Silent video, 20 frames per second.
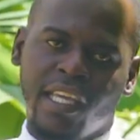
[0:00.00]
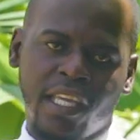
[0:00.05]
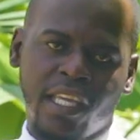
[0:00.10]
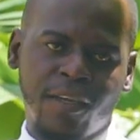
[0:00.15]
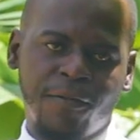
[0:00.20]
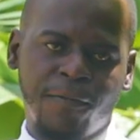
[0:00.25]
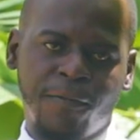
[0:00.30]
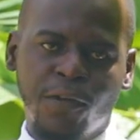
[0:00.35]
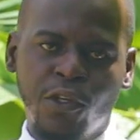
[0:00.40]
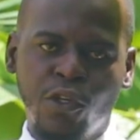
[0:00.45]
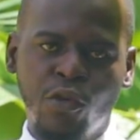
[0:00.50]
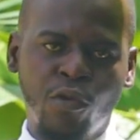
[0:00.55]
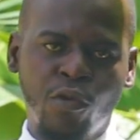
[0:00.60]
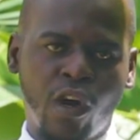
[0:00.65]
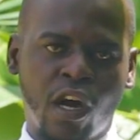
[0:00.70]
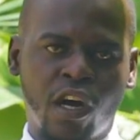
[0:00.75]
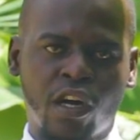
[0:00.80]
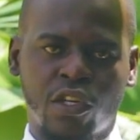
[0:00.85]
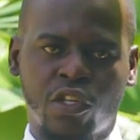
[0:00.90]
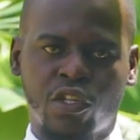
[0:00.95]
If you
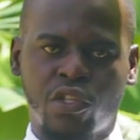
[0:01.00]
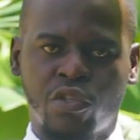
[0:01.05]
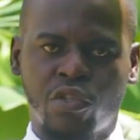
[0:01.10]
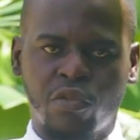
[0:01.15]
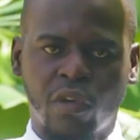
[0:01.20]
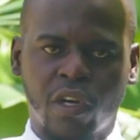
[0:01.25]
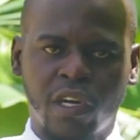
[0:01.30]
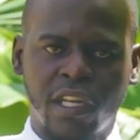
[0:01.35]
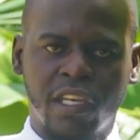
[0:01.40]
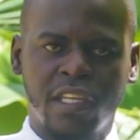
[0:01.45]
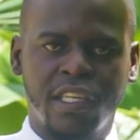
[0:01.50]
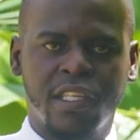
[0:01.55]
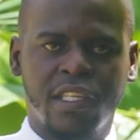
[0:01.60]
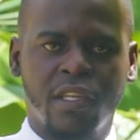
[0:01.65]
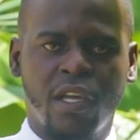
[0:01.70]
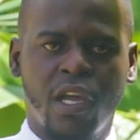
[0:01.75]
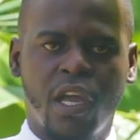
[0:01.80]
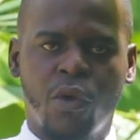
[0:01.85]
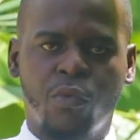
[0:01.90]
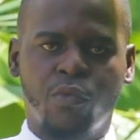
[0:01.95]
are
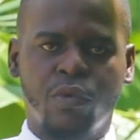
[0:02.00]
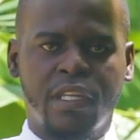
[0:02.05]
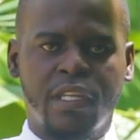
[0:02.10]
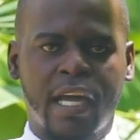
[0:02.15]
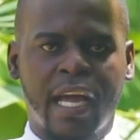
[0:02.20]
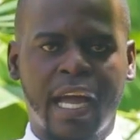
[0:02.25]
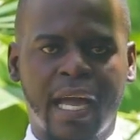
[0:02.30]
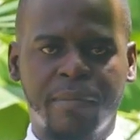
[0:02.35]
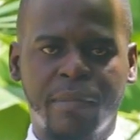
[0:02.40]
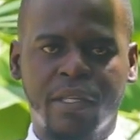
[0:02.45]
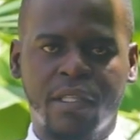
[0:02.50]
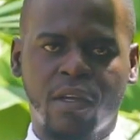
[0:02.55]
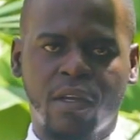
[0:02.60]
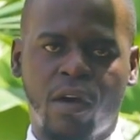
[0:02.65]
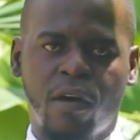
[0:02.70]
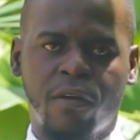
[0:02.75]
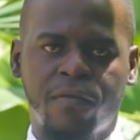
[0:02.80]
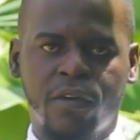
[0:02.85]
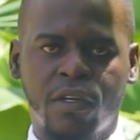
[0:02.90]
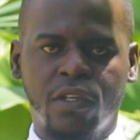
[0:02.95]
struggling with the habit
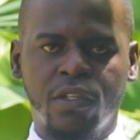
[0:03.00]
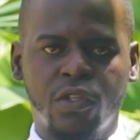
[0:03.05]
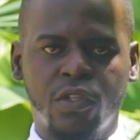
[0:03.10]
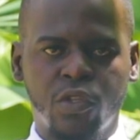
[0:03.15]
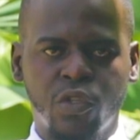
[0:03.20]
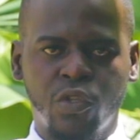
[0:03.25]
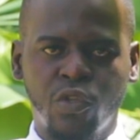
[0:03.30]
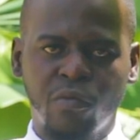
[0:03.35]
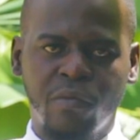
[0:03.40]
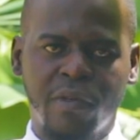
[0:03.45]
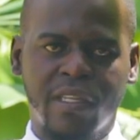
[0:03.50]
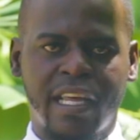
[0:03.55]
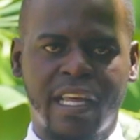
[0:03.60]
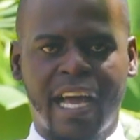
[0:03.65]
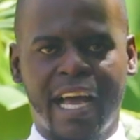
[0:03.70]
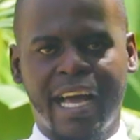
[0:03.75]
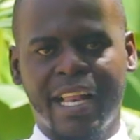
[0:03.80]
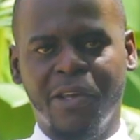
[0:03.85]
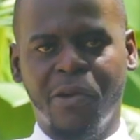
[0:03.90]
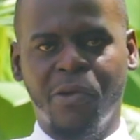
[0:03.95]
of consuming
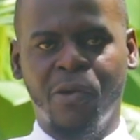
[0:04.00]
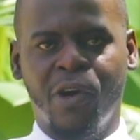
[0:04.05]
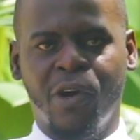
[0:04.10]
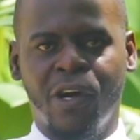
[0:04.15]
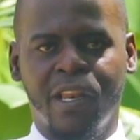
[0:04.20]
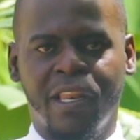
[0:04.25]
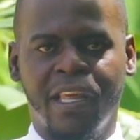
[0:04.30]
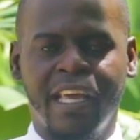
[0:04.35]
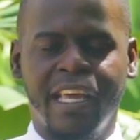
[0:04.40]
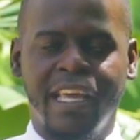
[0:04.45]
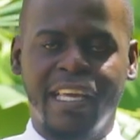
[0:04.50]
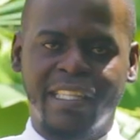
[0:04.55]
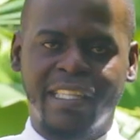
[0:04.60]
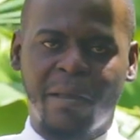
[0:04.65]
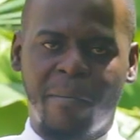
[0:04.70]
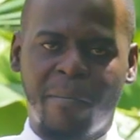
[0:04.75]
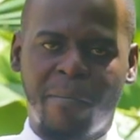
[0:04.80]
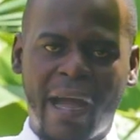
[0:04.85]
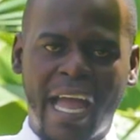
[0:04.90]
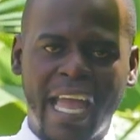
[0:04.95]
alcohol,
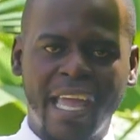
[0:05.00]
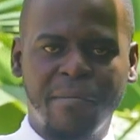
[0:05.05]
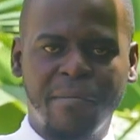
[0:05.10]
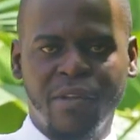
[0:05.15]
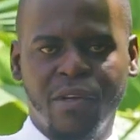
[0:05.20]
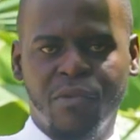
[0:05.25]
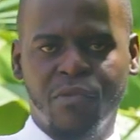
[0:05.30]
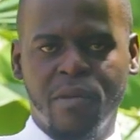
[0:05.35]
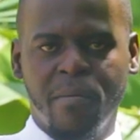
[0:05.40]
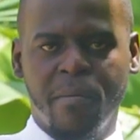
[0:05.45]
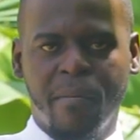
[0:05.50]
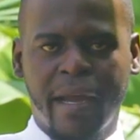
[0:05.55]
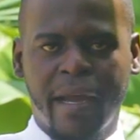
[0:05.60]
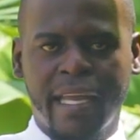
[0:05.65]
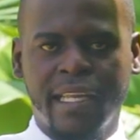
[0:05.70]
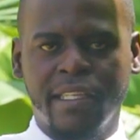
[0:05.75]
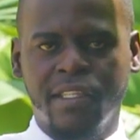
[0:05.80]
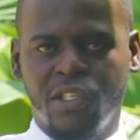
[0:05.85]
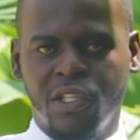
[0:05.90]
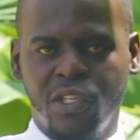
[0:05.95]
the Bible
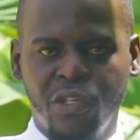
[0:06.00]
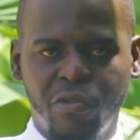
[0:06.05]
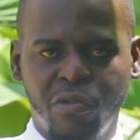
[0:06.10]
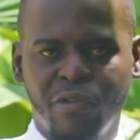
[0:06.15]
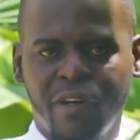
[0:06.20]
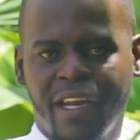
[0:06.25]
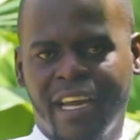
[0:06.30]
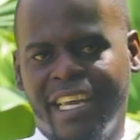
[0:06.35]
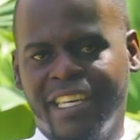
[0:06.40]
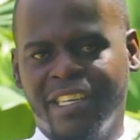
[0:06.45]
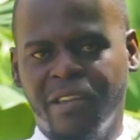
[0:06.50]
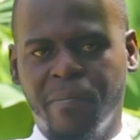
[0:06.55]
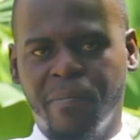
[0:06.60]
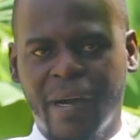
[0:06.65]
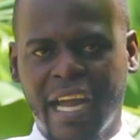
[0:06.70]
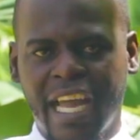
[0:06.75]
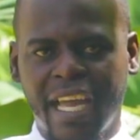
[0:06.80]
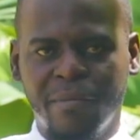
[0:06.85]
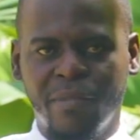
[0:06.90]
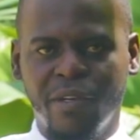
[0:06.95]
reminds you and the
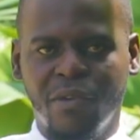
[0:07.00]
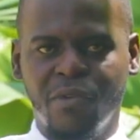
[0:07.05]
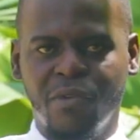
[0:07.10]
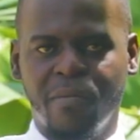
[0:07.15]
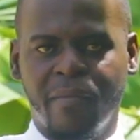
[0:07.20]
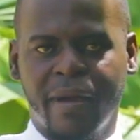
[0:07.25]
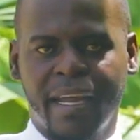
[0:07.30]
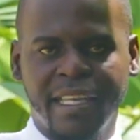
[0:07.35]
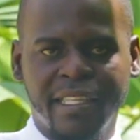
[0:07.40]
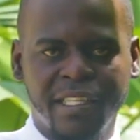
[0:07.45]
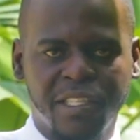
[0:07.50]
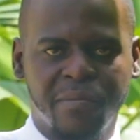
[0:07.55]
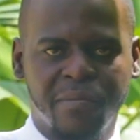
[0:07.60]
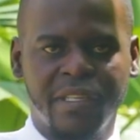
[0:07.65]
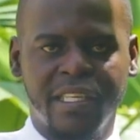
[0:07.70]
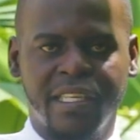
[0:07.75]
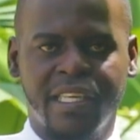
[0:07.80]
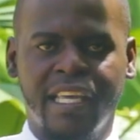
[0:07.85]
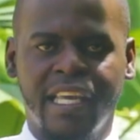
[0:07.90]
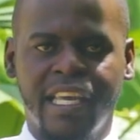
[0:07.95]
Bible reminds
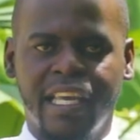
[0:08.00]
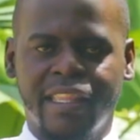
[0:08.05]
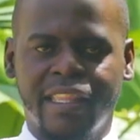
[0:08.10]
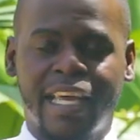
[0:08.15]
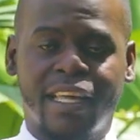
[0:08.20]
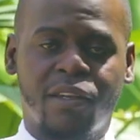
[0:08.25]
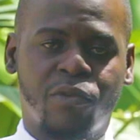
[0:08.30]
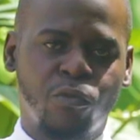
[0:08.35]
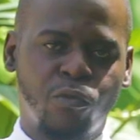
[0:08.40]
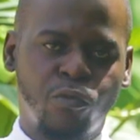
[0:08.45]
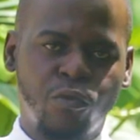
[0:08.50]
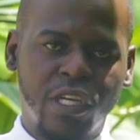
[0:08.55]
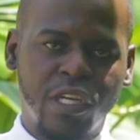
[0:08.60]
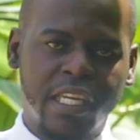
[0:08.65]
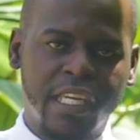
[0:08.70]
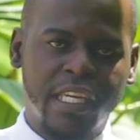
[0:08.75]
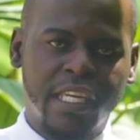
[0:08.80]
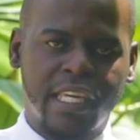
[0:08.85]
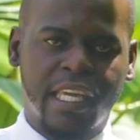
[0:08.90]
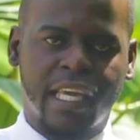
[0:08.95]
me that
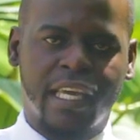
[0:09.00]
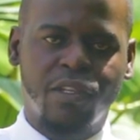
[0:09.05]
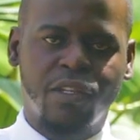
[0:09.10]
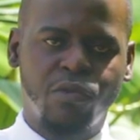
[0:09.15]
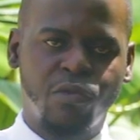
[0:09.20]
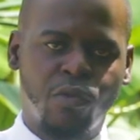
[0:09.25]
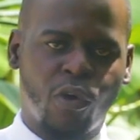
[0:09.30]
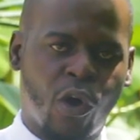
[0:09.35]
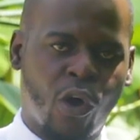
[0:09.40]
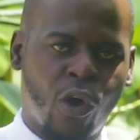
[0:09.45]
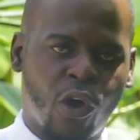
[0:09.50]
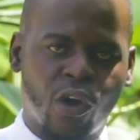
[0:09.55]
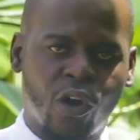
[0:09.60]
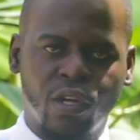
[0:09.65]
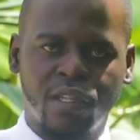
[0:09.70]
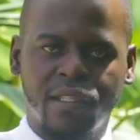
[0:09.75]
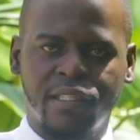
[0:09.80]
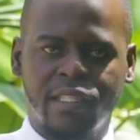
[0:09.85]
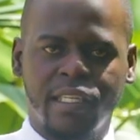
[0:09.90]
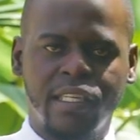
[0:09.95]
we can do
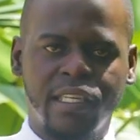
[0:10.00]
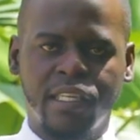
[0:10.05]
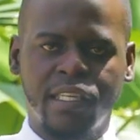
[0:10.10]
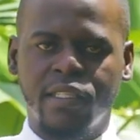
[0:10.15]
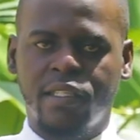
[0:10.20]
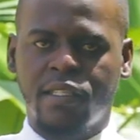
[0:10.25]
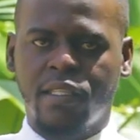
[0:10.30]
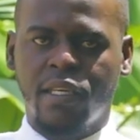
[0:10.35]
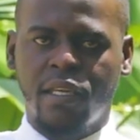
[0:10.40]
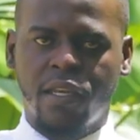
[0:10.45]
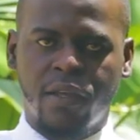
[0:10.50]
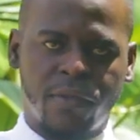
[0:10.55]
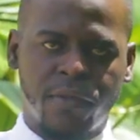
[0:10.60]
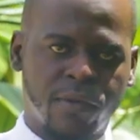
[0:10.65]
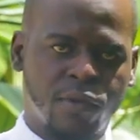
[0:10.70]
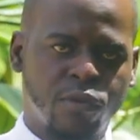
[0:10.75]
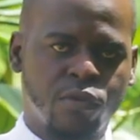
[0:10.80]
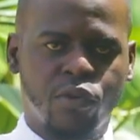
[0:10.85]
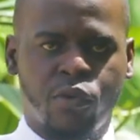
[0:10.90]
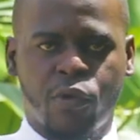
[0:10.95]
all things
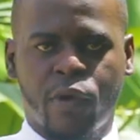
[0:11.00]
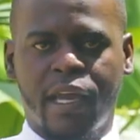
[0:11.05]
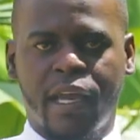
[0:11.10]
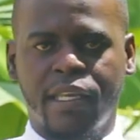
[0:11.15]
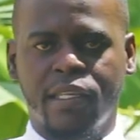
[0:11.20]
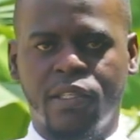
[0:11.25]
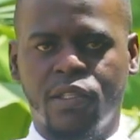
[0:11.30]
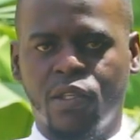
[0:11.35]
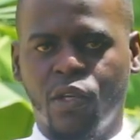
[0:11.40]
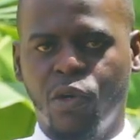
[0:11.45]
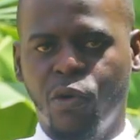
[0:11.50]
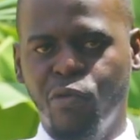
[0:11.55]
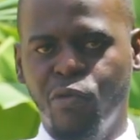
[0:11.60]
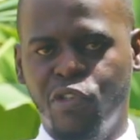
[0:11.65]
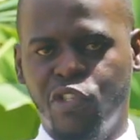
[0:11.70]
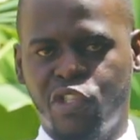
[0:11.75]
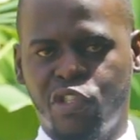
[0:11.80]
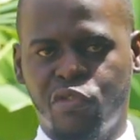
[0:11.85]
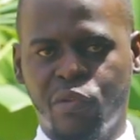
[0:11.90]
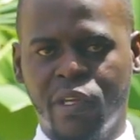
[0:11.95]
through Christ who
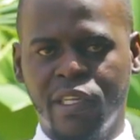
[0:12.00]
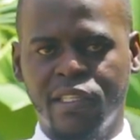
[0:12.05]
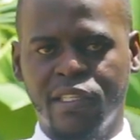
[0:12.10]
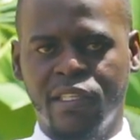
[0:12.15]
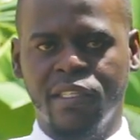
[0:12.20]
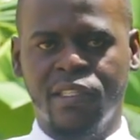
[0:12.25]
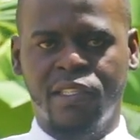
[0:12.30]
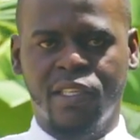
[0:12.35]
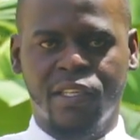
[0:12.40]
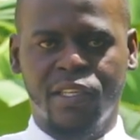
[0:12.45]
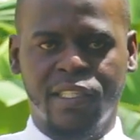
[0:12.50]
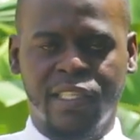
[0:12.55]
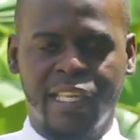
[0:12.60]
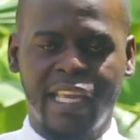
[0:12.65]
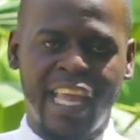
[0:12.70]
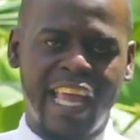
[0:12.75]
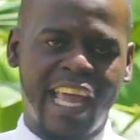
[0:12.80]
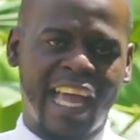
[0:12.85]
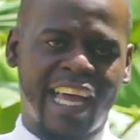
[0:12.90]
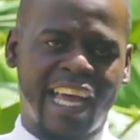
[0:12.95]
strengthens us.
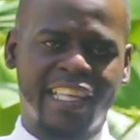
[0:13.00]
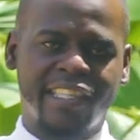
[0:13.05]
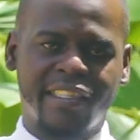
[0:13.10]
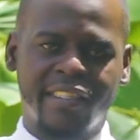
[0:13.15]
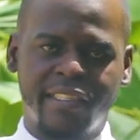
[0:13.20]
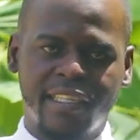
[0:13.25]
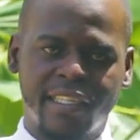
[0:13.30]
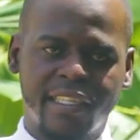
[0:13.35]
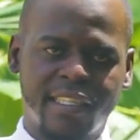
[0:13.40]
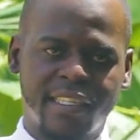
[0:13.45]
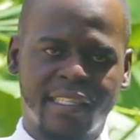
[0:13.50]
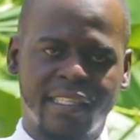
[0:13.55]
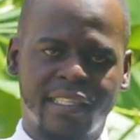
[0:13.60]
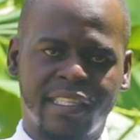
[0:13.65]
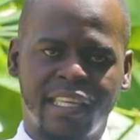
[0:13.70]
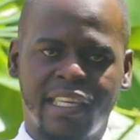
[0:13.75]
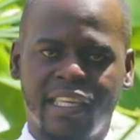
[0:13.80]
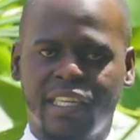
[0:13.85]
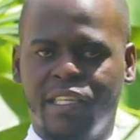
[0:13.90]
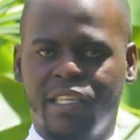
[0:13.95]
And this
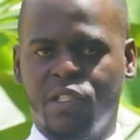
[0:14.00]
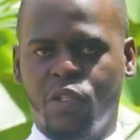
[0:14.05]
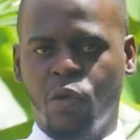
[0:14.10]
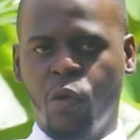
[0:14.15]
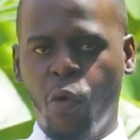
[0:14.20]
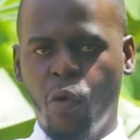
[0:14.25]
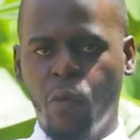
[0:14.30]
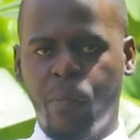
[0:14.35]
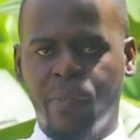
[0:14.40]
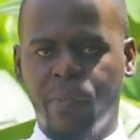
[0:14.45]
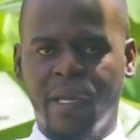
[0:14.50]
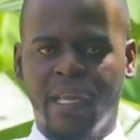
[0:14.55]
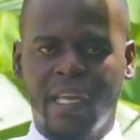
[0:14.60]
is hope.